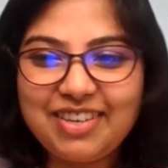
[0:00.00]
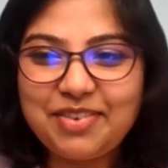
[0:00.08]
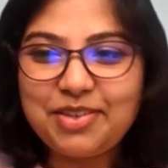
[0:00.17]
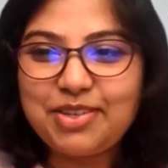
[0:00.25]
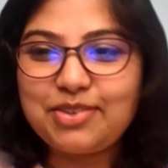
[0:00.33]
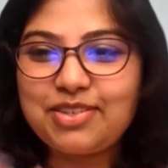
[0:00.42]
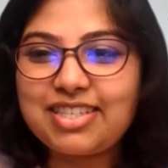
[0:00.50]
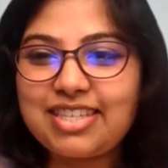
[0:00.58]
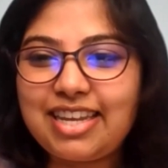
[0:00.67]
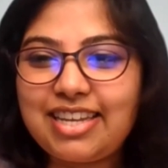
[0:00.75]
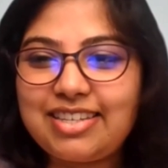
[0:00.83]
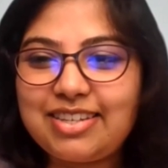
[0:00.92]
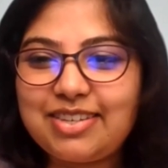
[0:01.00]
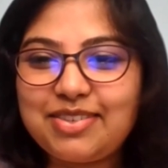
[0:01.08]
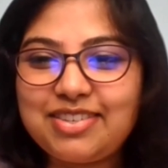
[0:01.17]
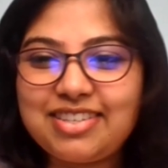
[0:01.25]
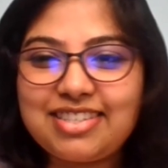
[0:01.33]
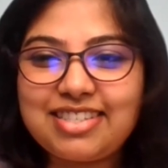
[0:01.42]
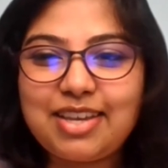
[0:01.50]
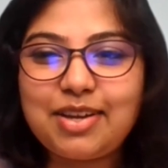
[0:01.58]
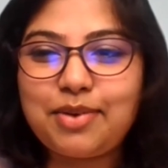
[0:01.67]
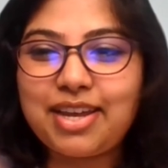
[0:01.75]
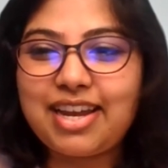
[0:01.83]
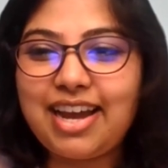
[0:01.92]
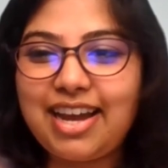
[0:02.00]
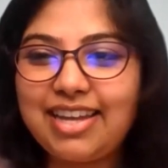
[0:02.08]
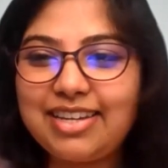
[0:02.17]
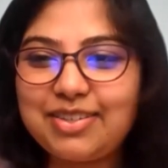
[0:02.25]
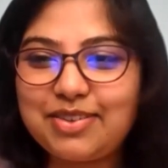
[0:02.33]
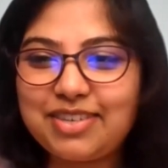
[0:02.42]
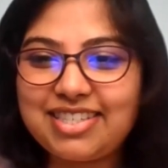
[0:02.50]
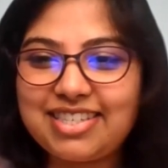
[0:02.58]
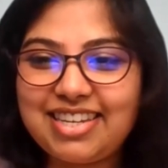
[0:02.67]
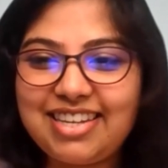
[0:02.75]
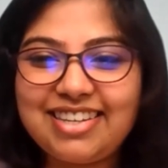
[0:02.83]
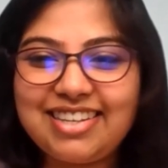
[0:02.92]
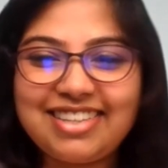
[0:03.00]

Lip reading: Would you just like to say a quick hi to Kristi?